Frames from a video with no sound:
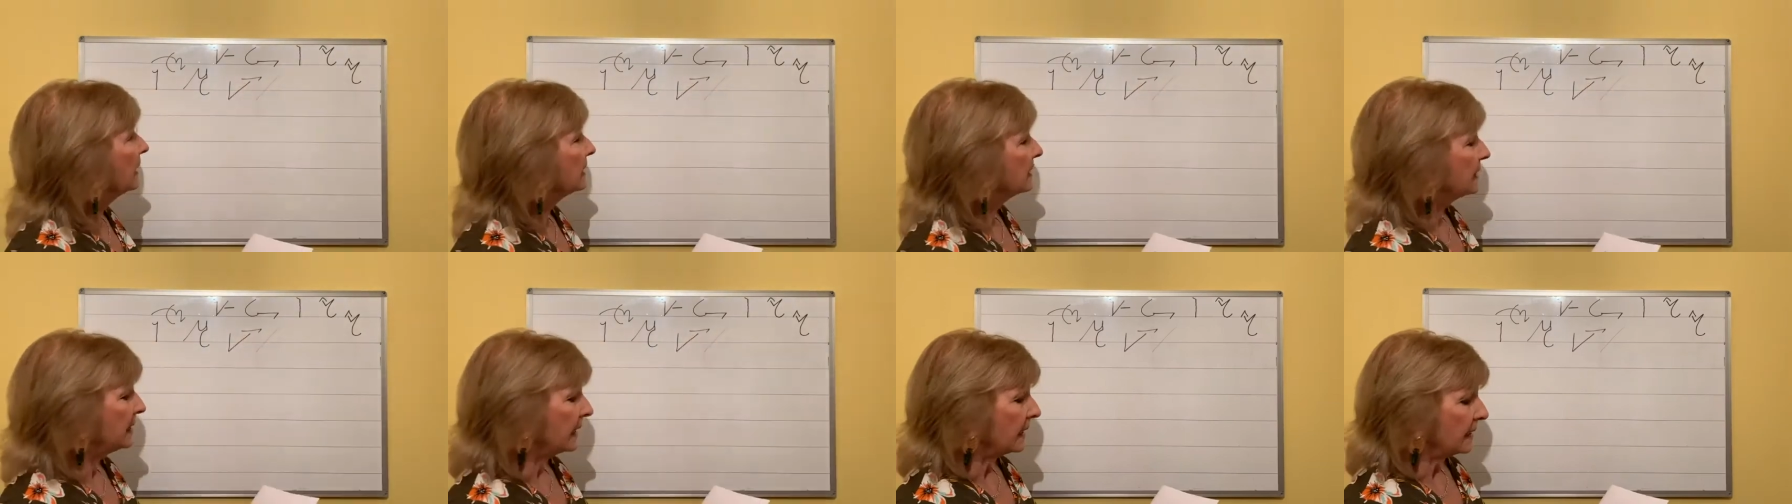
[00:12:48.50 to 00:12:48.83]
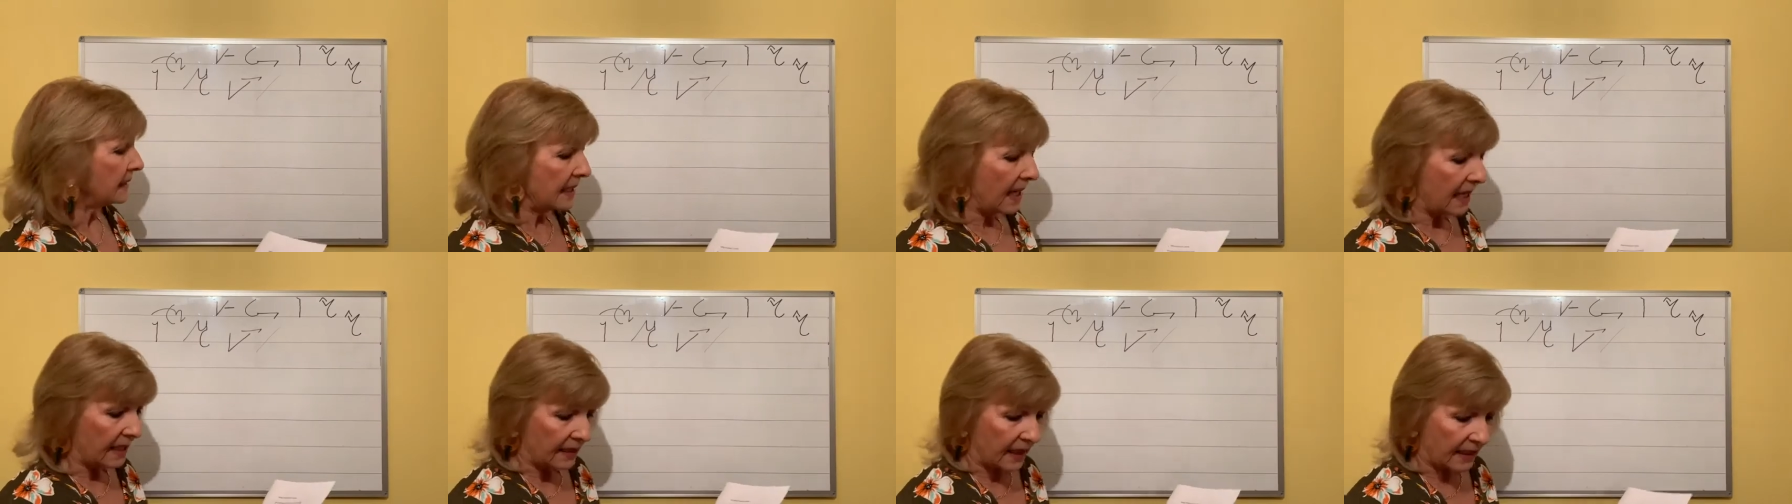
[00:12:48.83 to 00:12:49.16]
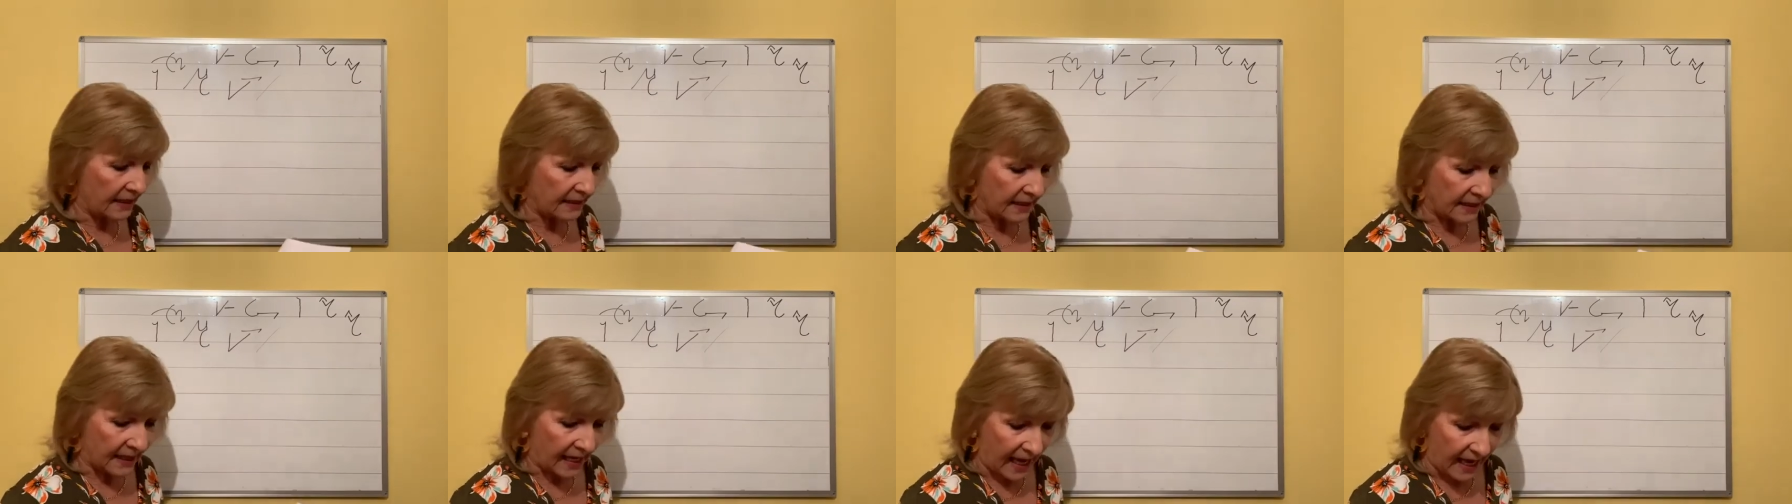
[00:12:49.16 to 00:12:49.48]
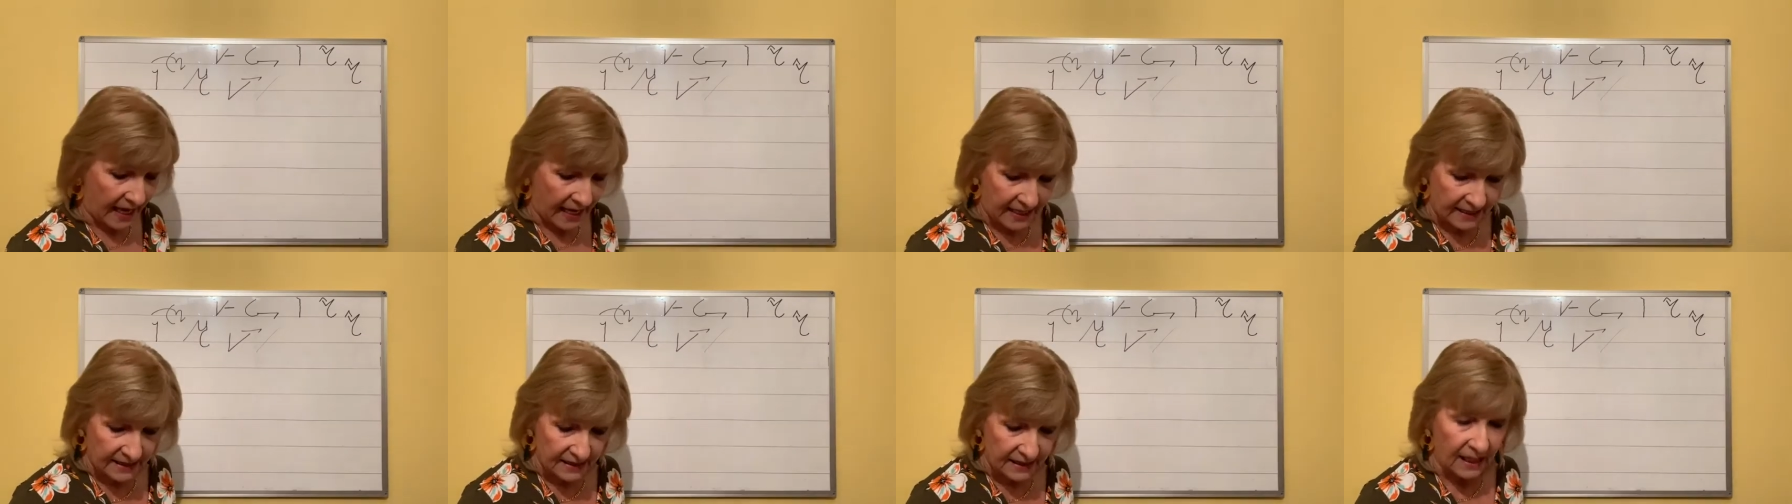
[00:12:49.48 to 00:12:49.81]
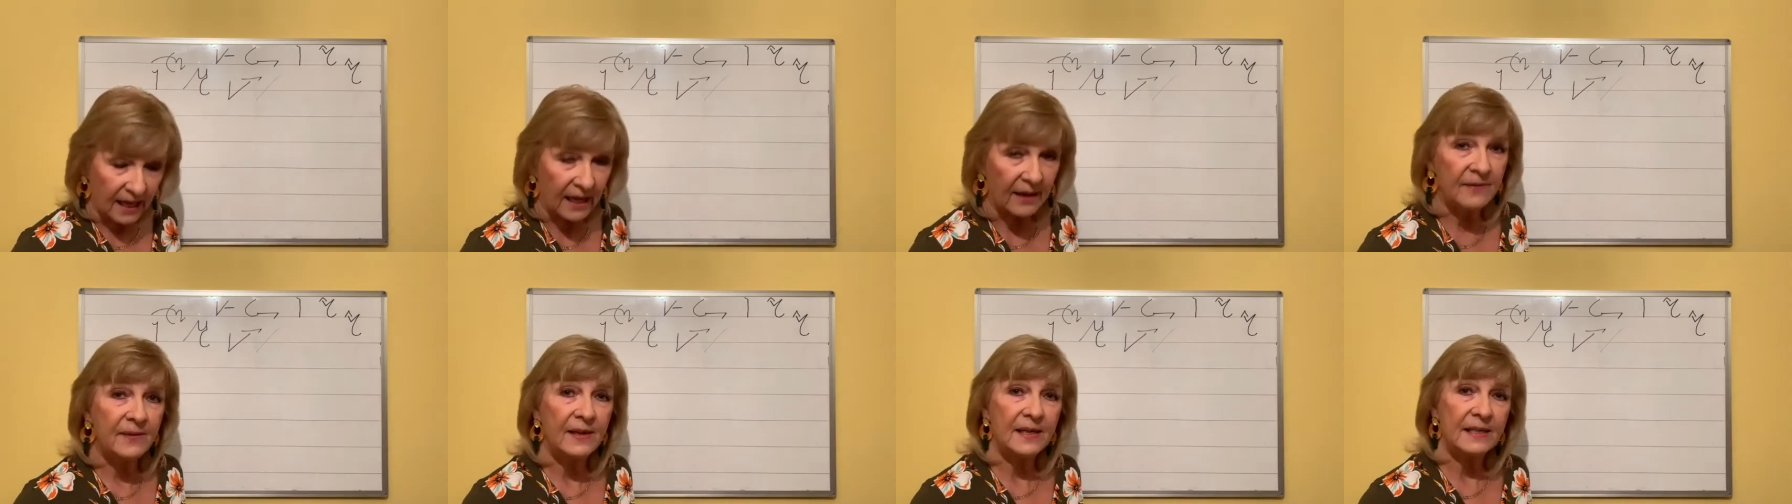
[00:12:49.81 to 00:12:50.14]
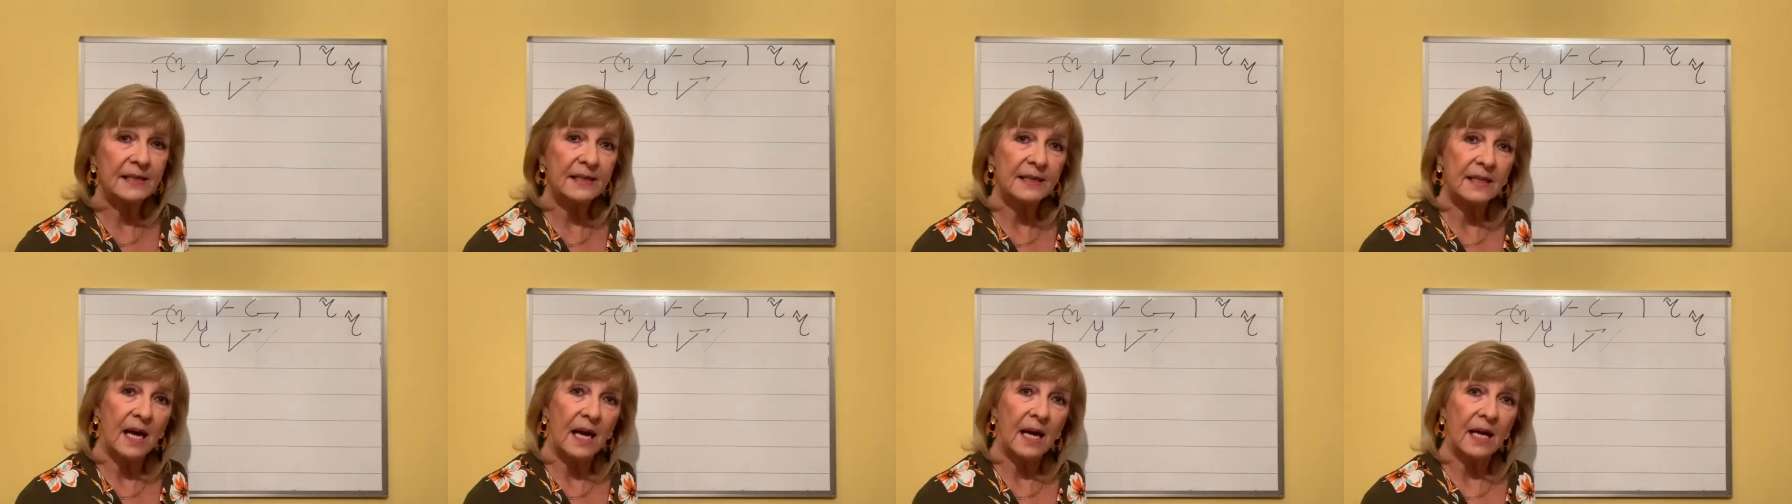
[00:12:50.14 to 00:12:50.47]
dictate that again, and this
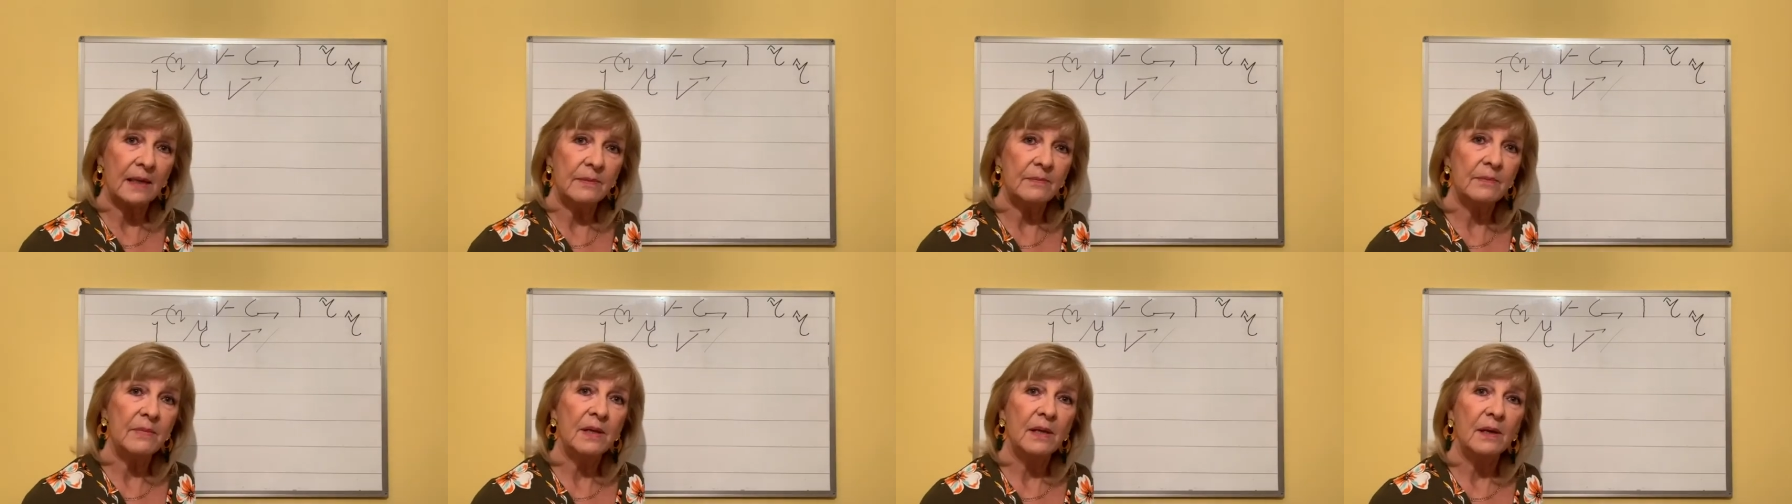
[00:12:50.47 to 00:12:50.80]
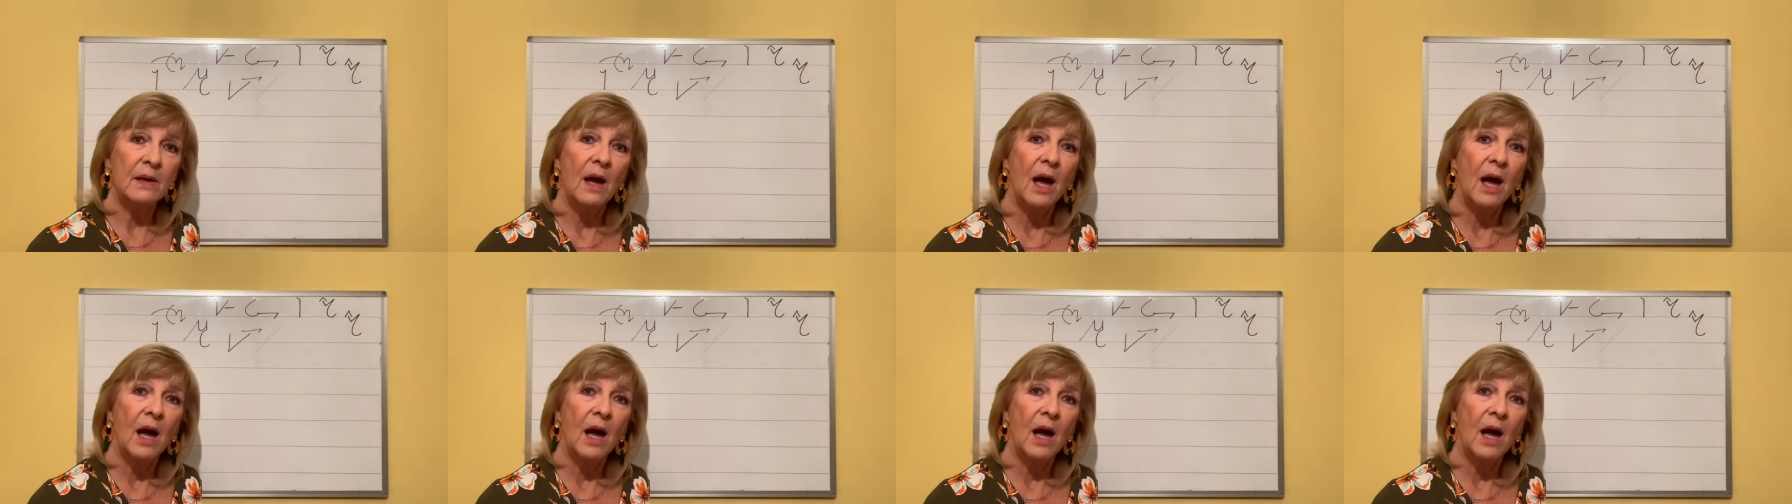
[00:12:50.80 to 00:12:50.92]
time